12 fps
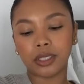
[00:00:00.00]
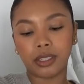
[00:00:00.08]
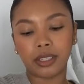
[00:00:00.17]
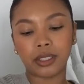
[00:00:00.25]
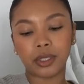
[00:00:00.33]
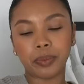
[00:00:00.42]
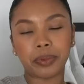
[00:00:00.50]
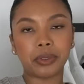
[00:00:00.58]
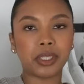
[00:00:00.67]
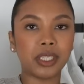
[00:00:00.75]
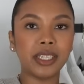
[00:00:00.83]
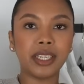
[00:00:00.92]
like super
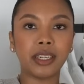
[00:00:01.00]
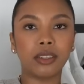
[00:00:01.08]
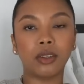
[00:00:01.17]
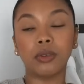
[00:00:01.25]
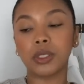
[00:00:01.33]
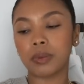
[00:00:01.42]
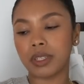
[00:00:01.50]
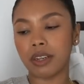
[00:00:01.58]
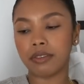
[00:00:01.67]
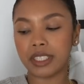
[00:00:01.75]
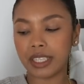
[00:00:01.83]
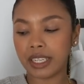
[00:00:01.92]
sleek and goes with
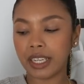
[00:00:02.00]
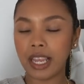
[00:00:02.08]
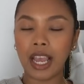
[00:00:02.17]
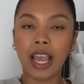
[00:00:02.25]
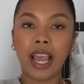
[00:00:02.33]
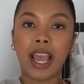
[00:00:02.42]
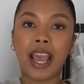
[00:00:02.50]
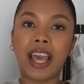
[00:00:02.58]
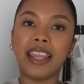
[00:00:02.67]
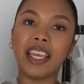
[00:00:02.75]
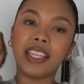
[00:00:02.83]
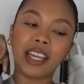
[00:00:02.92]
everything.
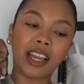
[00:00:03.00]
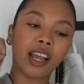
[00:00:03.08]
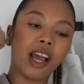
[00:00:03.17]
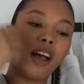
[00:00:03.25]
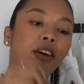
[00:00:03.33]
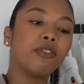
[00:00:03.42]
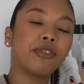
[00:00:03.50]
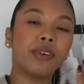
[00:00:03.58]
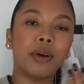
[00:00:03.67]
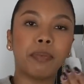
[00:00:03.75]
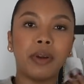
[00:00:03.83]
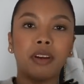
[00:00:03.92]
And then I have
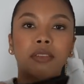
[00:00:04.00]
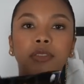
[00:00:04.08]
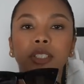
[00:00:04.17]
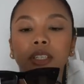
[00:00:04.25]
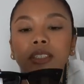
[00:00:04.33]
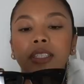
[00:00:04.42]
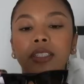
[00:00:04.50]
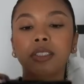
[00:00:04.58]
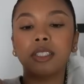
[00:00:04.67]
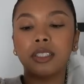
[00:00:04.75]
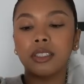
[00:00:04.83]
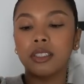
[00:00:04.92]
a pair of
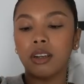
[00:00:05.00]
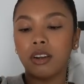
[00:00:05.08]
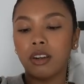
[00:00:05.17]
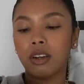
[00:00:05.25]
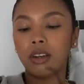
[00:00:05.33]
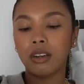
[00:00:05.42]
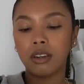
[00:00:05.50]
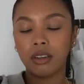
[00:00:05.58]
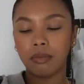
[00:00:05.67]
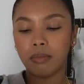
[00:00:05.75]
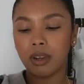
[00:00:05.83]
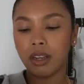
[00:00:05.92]
sunnies. These are
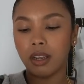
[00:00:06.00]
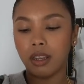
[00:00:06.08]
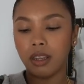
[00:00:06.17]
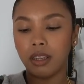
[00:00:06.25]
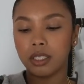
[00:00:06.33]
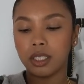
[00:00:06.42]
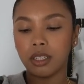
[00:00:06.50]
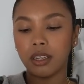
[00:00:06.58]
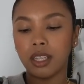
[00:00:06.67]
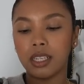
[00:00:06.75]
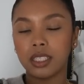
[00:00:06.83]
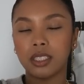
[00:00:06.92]
my
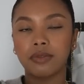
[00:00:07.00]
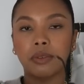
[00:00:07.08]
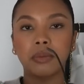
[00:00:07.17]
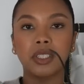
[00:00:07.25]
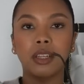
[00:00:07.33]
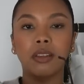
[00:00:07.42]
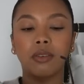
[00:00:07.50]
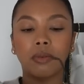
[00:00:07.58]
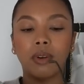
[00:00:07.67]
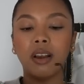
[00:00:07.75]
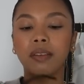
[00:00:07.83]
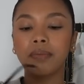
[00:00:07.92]
sunglasses from Saint
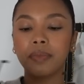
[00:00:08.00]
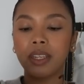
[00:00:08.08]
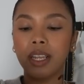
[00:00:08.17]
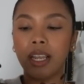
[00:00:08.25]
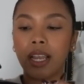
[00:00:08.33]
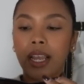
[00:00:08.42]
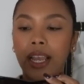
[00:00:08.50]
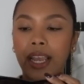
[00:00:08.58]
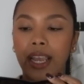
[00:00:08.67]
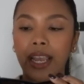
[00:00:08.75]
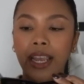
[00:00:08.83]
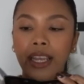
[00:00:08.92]
Laurent.
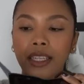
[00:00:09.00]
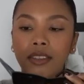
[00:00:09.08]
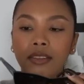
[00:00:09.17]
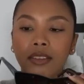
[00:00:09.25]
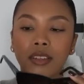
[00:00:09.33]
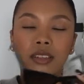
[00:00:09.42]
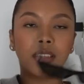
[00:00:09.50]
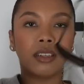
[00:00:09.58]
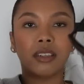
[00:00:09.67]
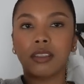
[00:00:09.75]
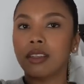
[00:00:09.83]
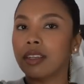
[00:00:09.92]
And
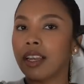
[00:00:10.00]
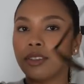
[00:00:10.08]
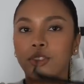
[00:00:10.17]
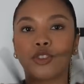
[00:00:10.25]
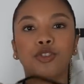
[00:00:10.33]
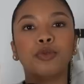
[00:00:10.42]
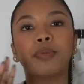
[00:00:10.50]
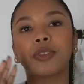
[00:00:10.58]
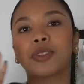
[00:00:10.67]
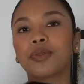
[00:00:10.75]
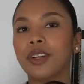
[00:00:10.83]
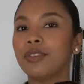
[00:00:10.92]
Again, super
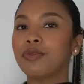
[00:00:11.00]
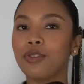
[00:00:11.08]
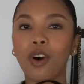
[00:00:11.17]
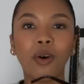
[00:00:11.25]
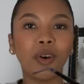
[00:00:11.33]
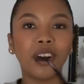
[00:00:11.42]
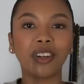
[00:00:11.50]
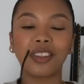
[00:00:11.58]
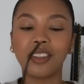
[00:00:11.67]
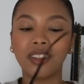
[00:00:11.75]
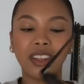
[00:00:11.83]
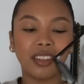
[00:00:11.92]
straightforward,
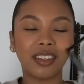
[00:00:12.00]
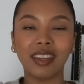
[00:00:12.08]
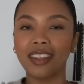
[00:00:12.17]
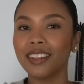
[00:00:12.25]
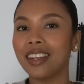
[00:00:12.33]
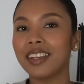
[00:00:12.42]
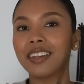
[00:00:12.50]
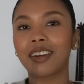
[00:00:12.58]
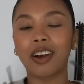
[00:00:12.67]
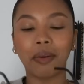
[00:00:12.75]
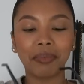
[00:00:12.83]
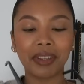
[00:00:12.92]
nothing like
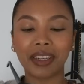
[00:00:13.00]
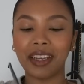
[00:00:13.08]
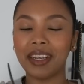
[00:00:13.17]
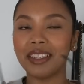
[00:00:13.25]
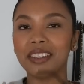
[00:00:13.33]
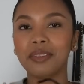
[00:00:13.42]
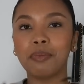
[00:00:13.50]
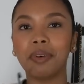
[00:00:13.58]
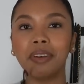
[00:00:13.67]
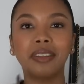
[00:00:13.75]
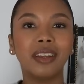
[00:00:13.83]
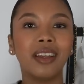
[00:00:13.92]
complicated, but